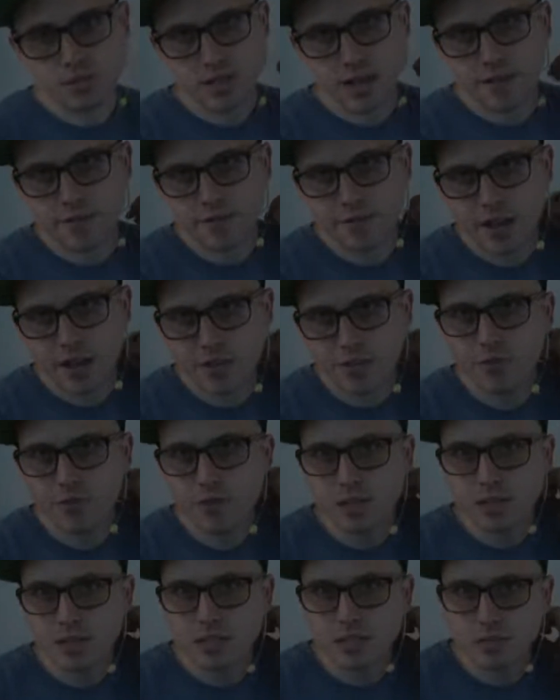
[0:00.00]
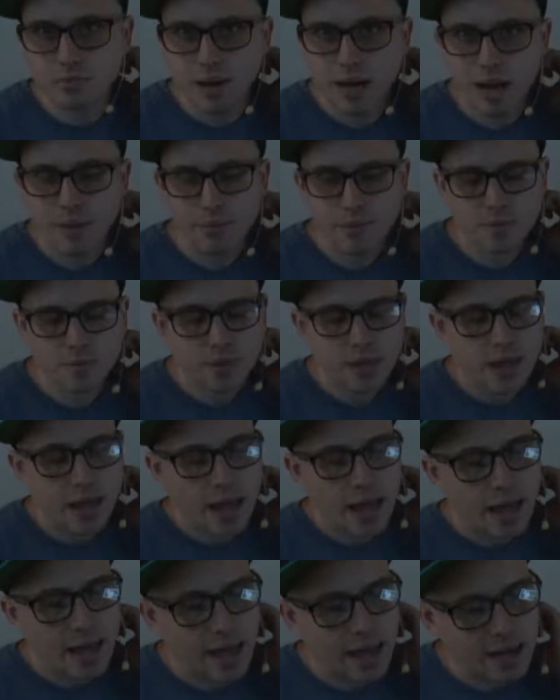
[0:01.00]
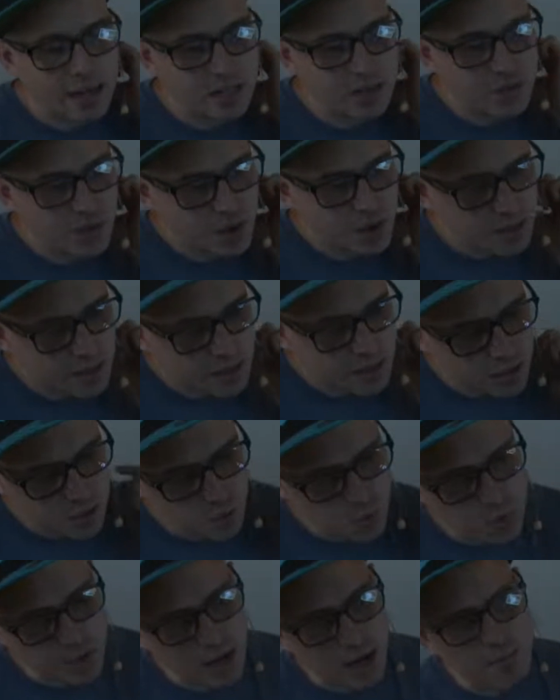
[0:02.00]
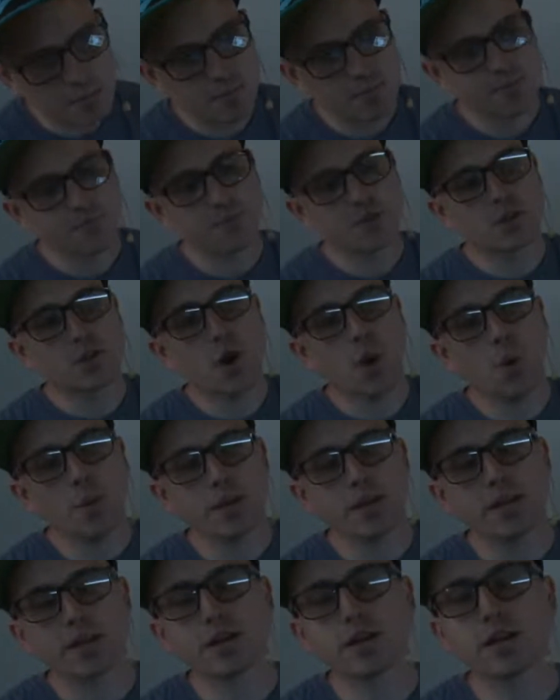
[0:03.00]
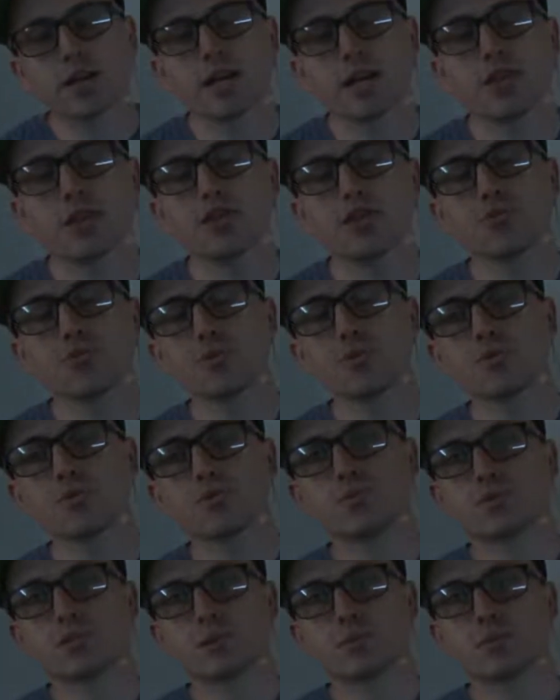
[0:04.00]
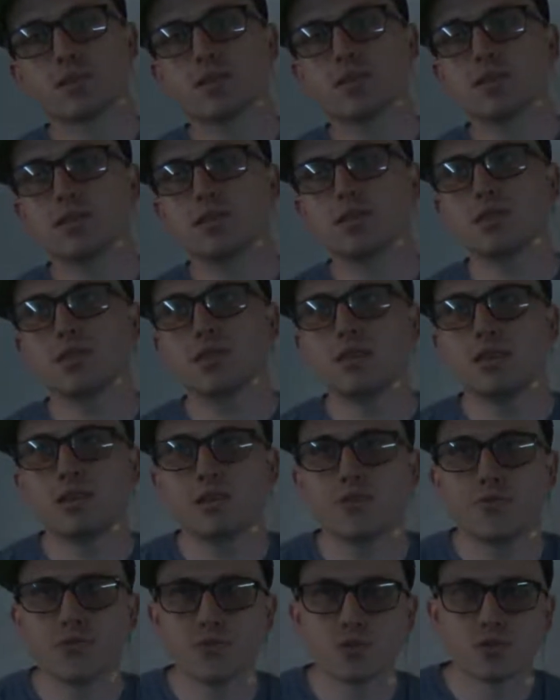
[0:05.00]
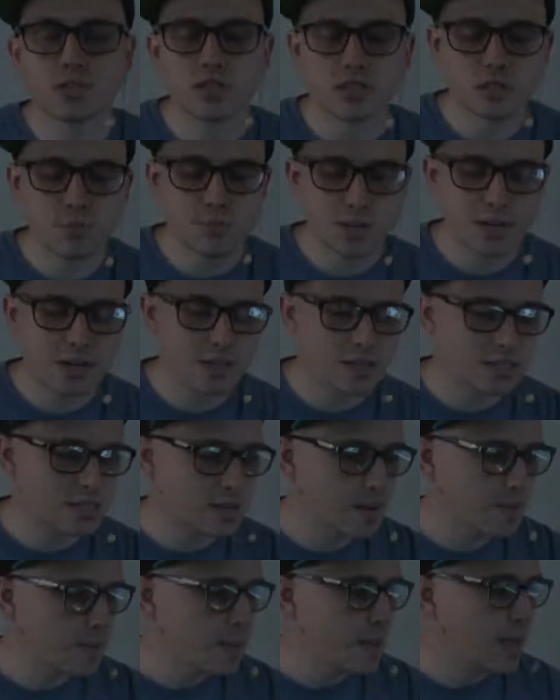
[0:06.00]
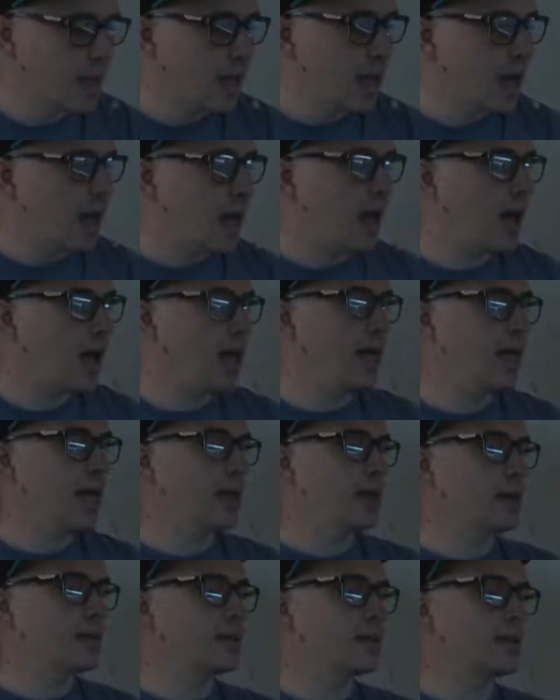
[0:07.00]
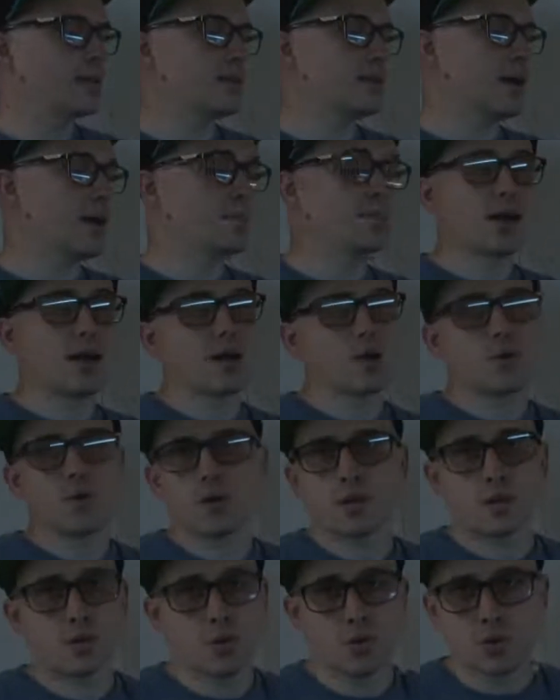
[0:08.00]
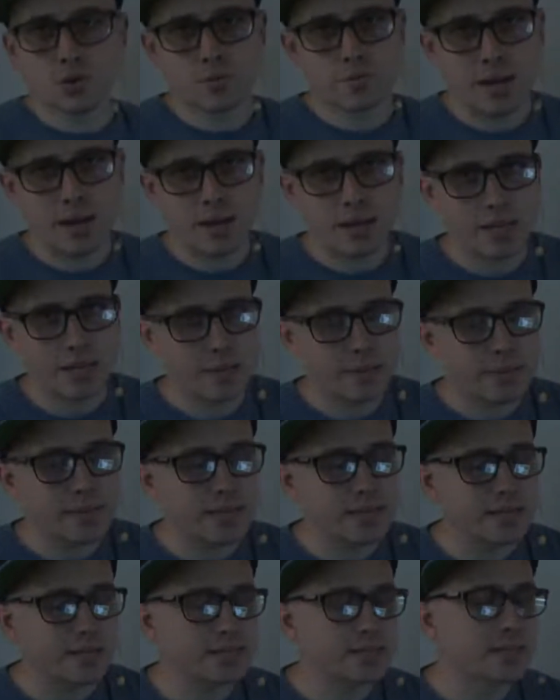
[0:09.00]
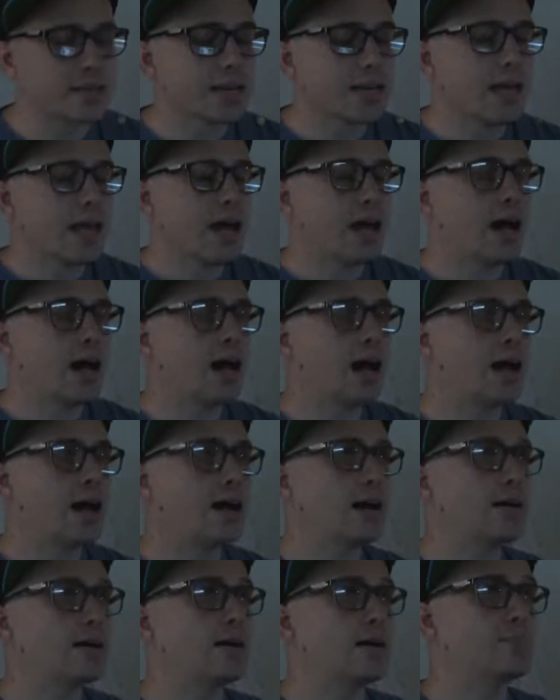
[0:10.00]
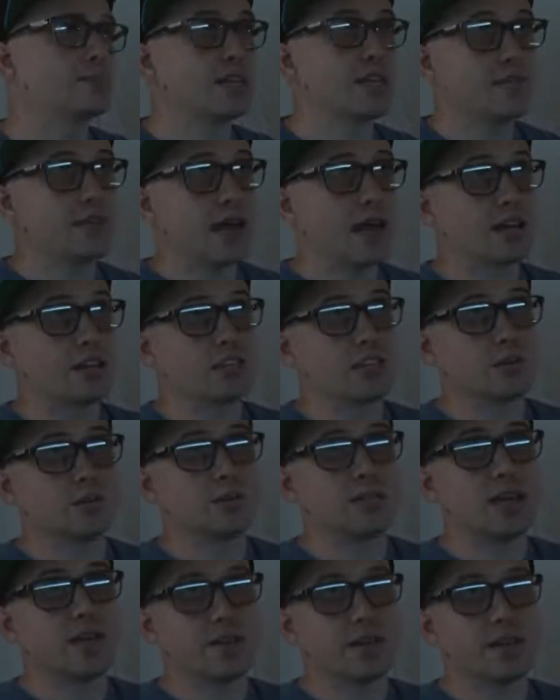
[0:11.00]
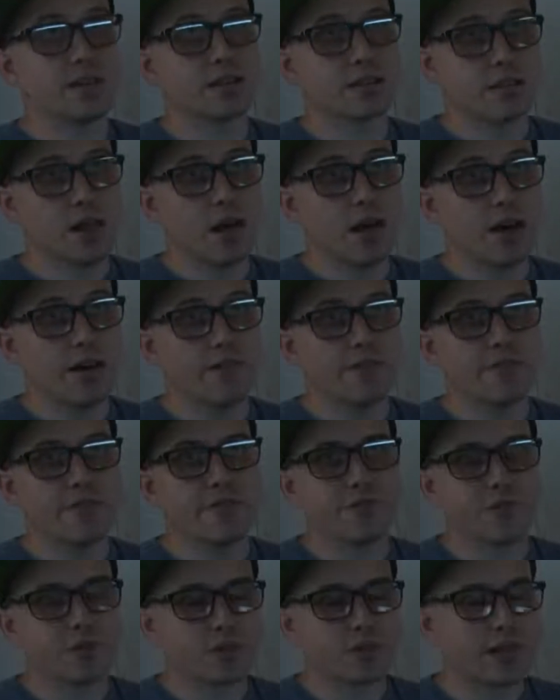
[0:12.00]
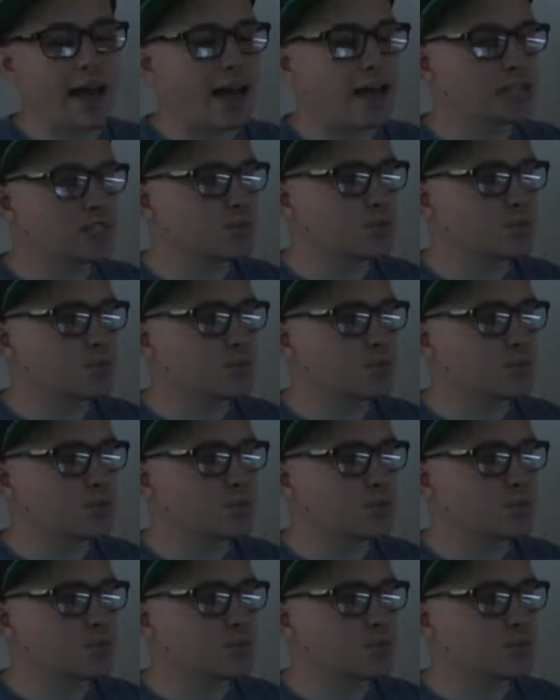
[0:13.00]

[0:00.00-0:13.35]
of faithfulness in the Bible. And it's funny because when I'm going through some of the fruits of the Spirit, and I'm not going in order by any means. I'm saving love for last,